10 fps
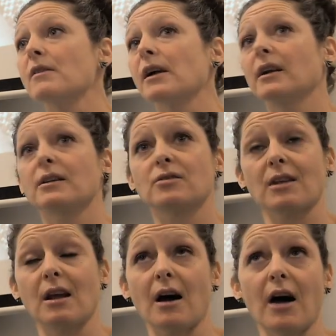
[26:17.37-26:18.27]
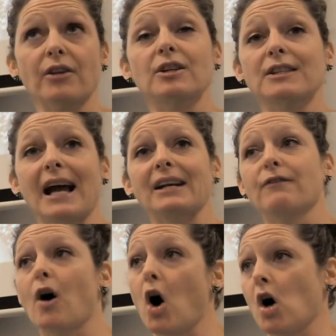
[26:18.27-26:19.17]
It is the other side
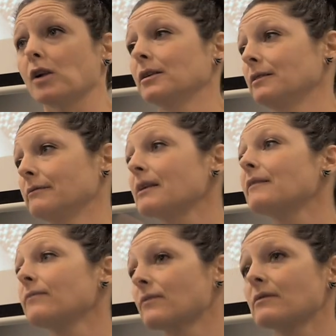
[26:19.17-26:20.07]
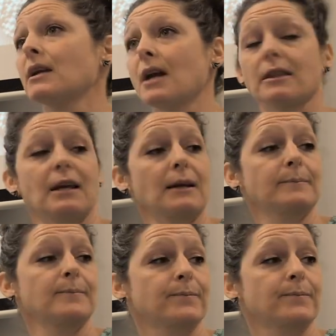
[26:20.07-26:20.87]
of all, the nothing.